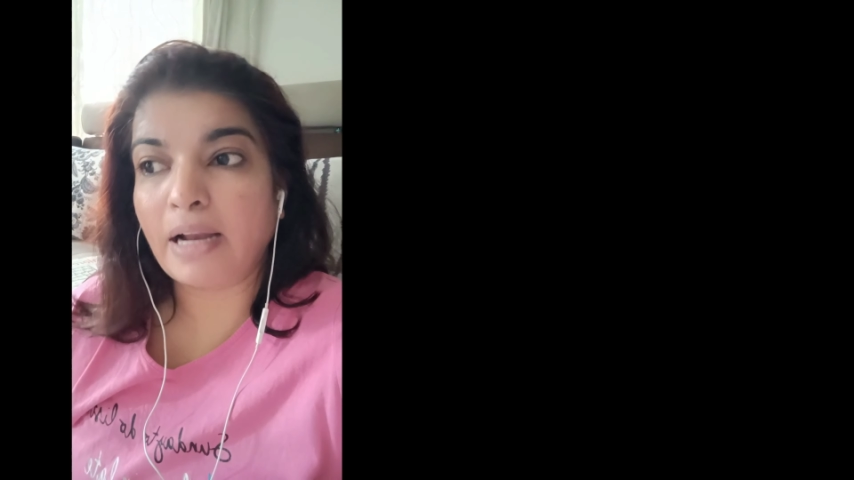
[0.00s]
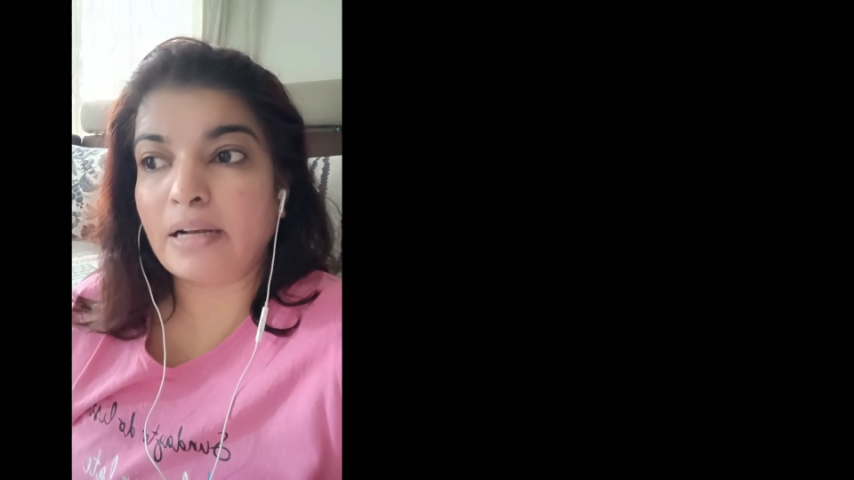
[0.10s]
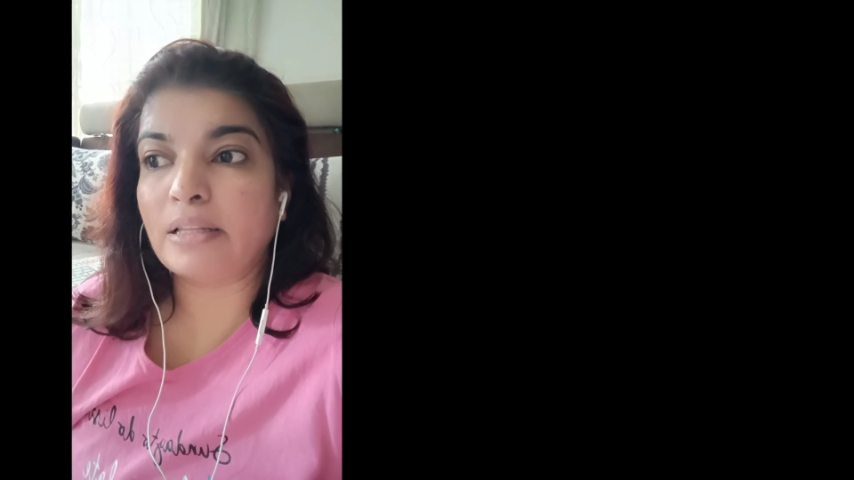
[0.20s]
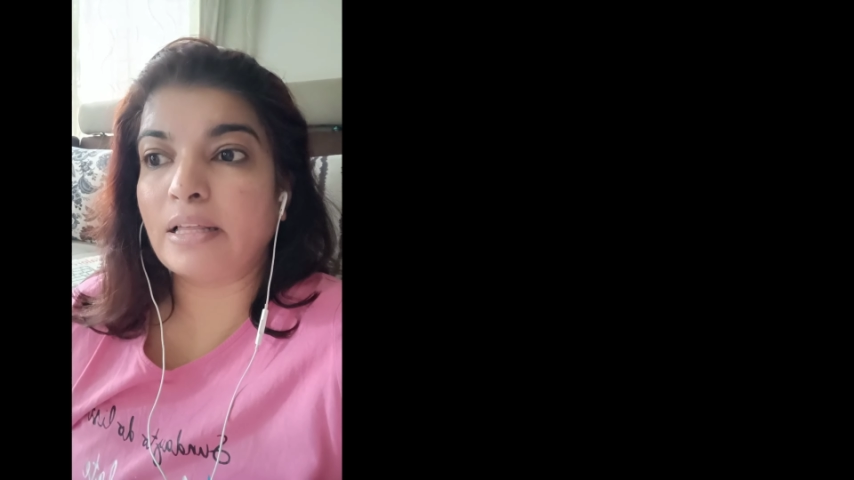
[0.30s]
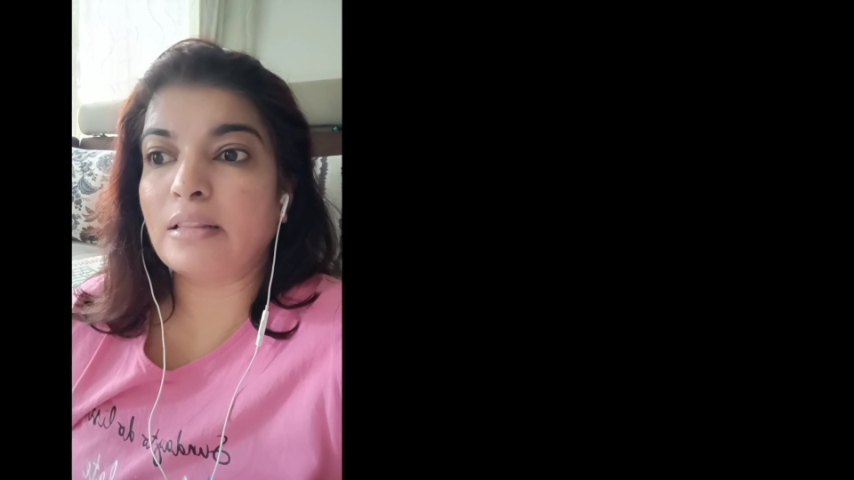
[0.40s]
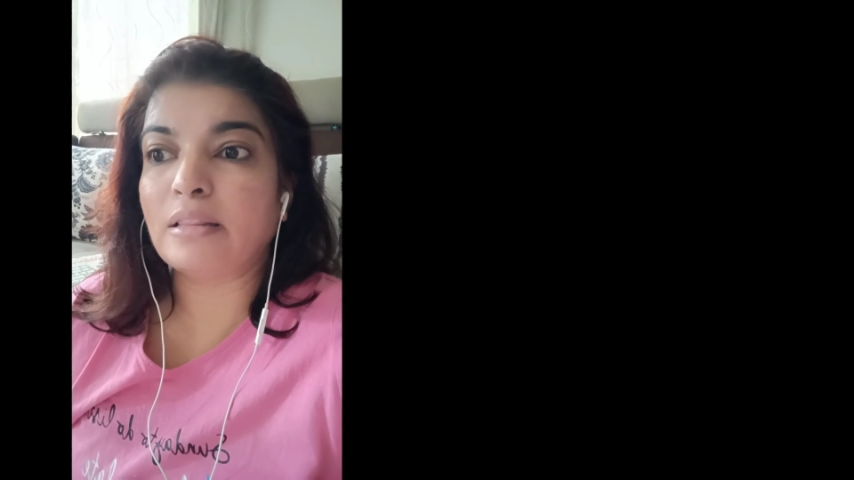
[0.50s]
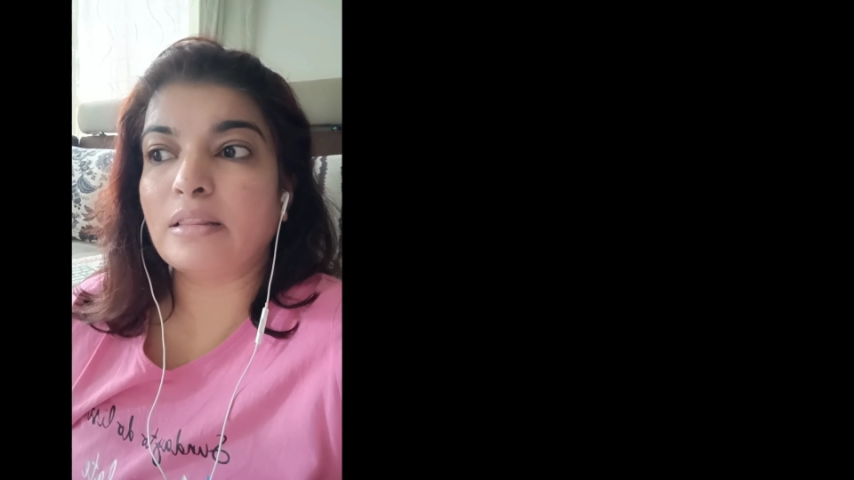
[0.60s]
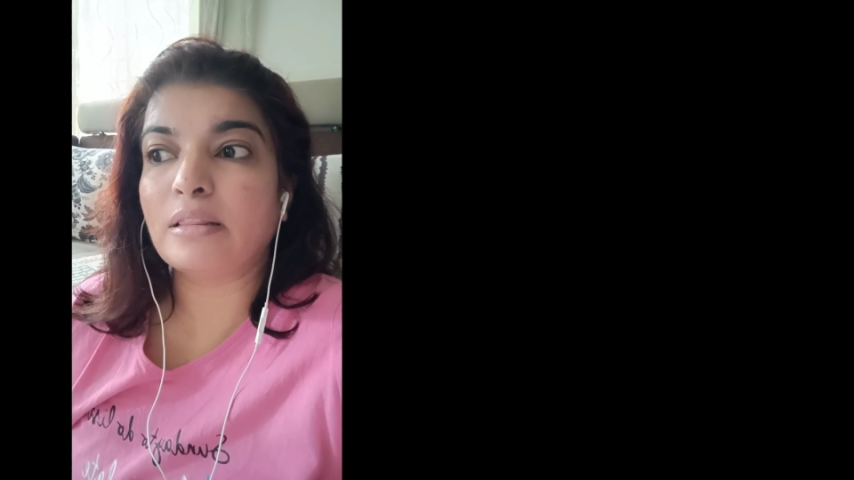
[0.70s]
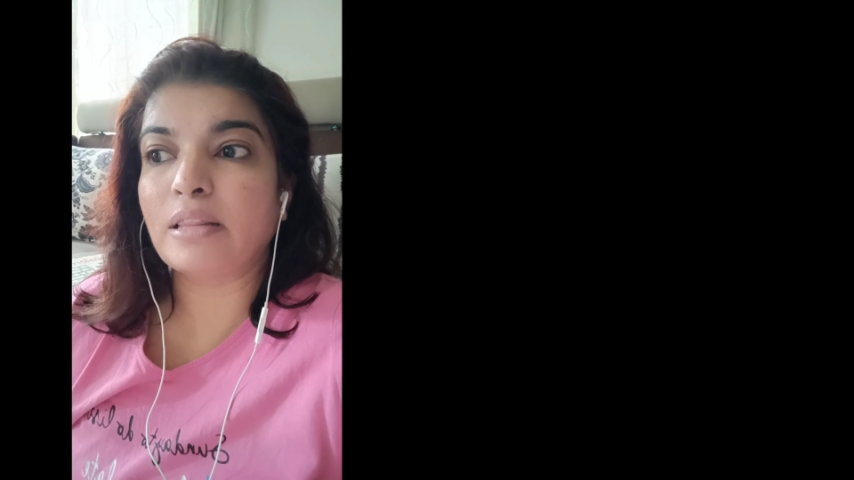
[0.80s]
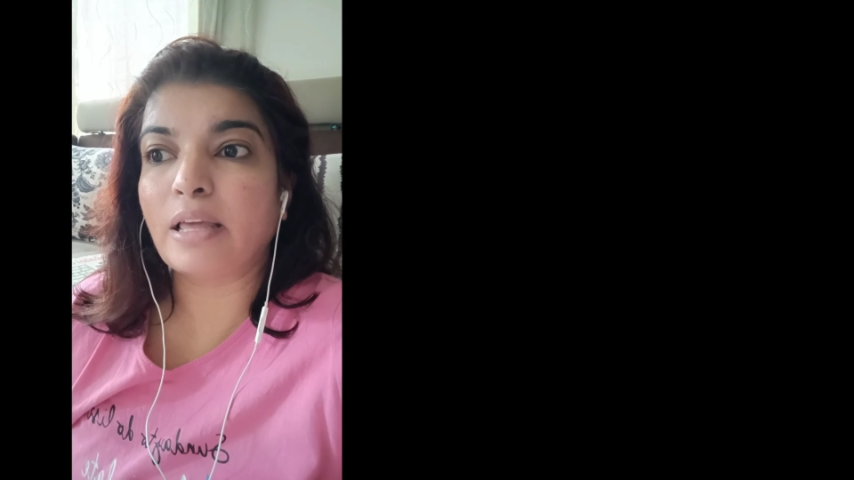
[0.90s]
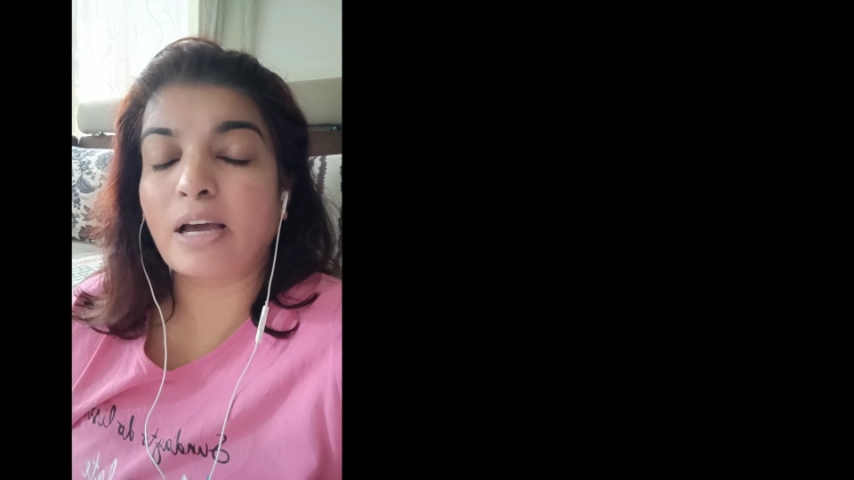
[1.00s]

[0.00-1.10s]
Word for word: and then they